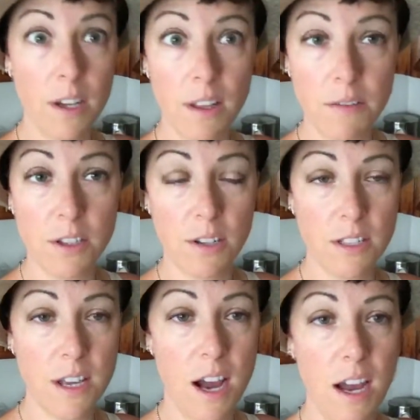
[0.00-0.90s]
love to go
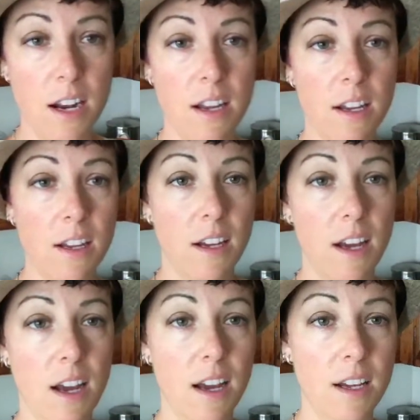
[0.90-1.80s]
outside
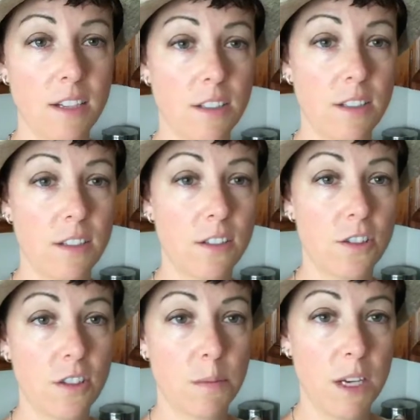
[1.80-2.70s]
and
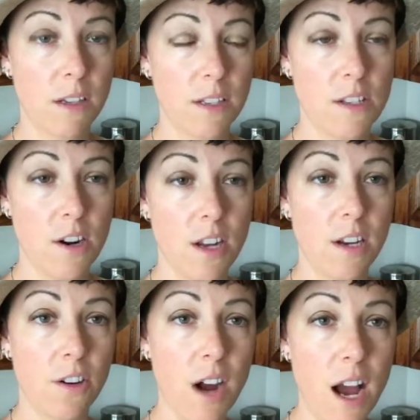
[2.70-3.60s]
usually immediately start
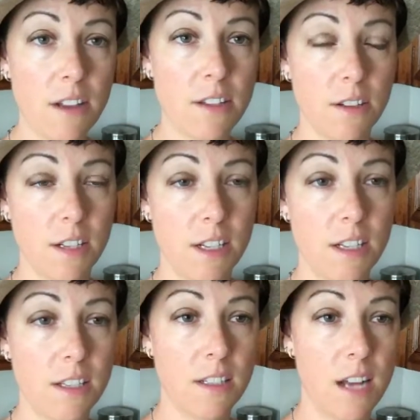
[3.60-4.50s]
eating grass. So it
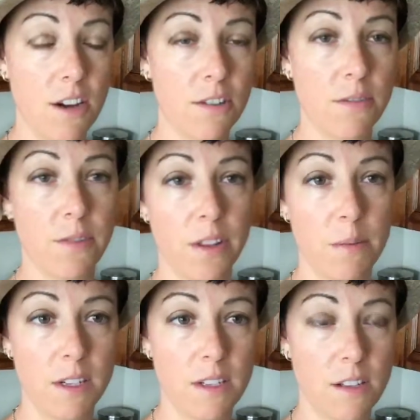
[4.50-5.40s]
is natural for them,
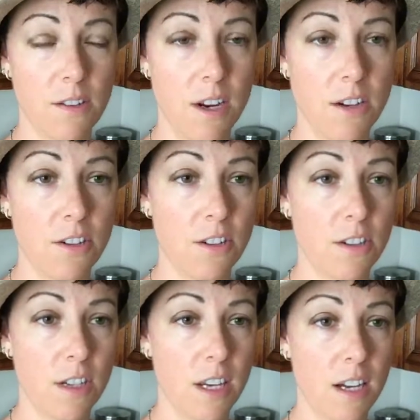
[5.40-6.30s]
it is in their nature
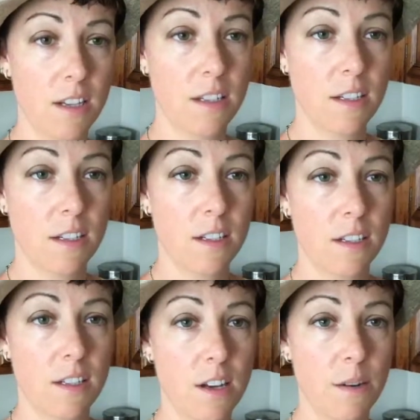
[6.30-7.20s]
to get
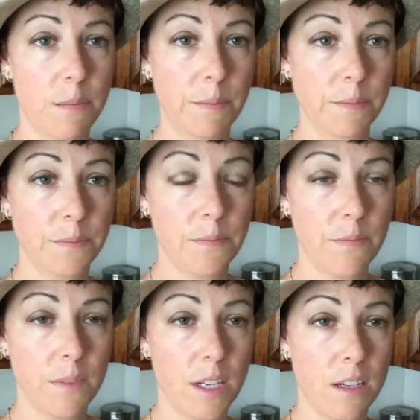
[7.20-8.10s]
some
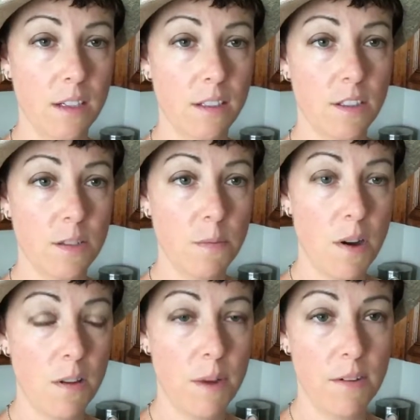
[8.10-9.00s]

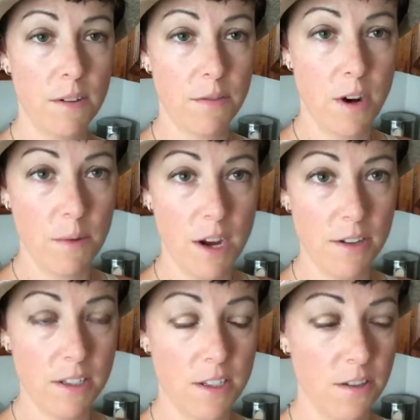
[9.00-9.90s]
small amount of
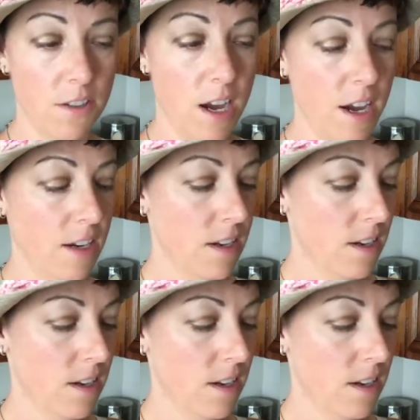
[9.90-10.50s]
carbohydrates in their diet,